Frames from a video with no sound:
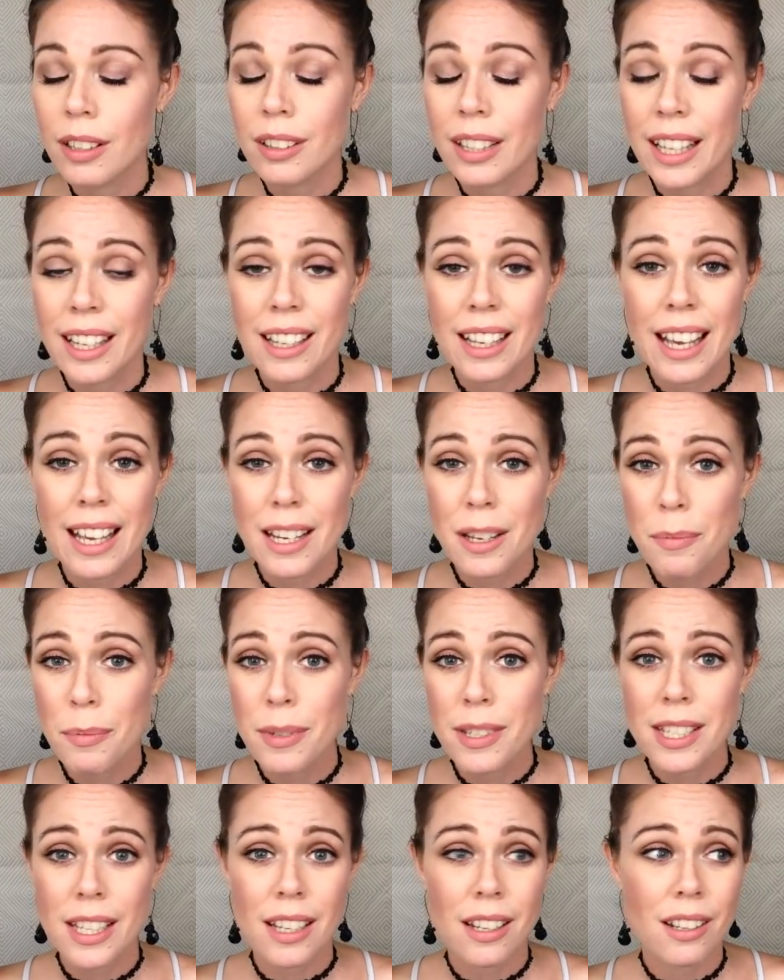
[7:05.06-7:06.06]
like
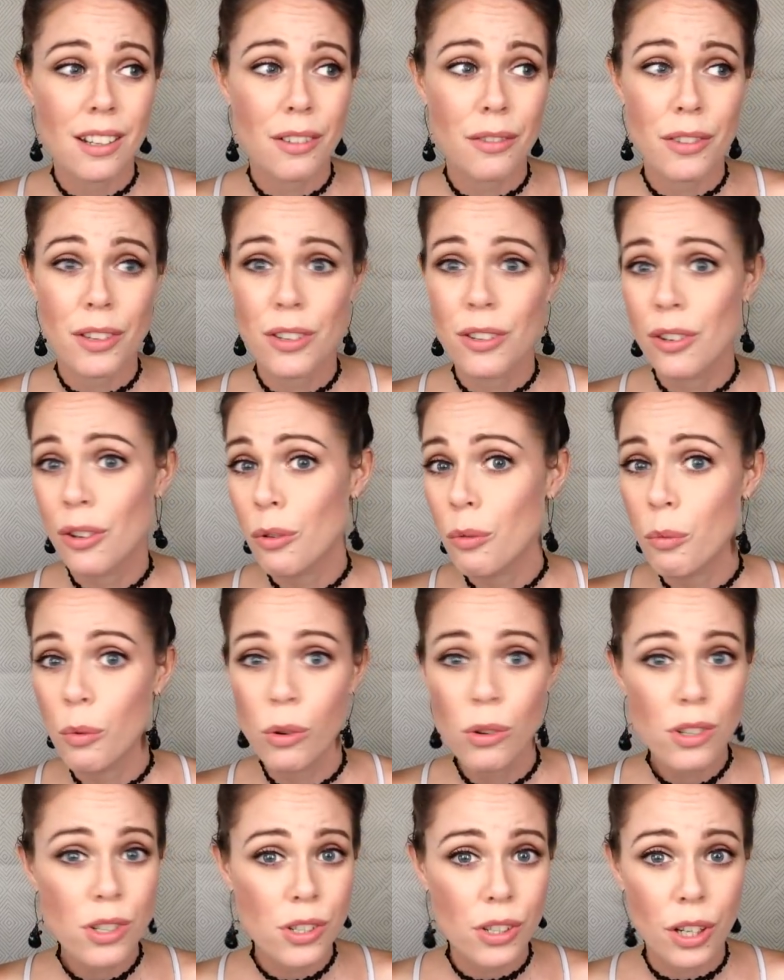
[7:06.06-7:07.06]
80% of a new
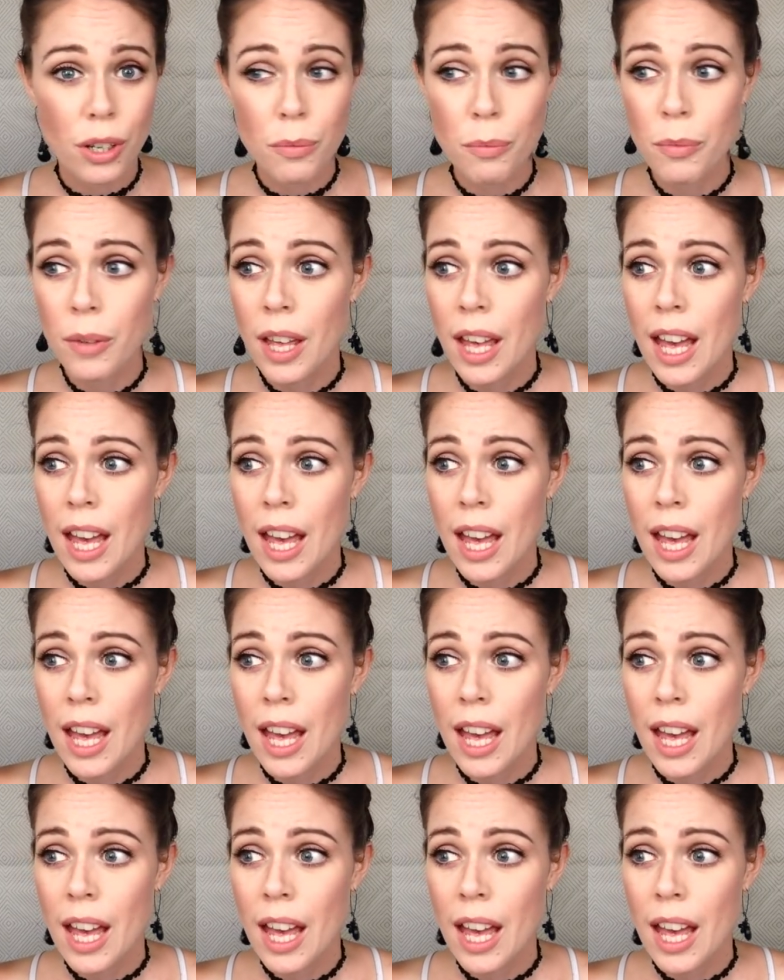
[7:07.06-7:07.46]
wardrobe.